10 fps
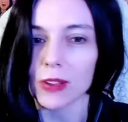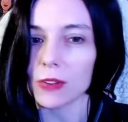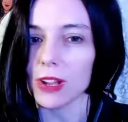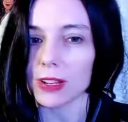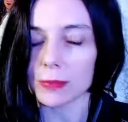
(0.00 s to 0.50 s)
Oh
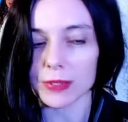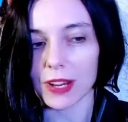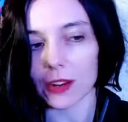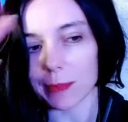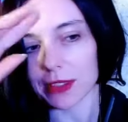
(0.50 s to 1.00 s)
god, I'm
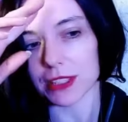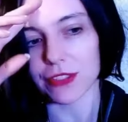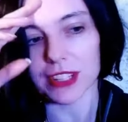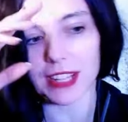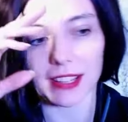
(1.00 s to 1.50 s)
scared about this
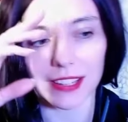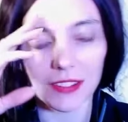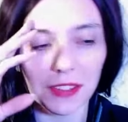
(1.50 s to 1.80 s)
fatality.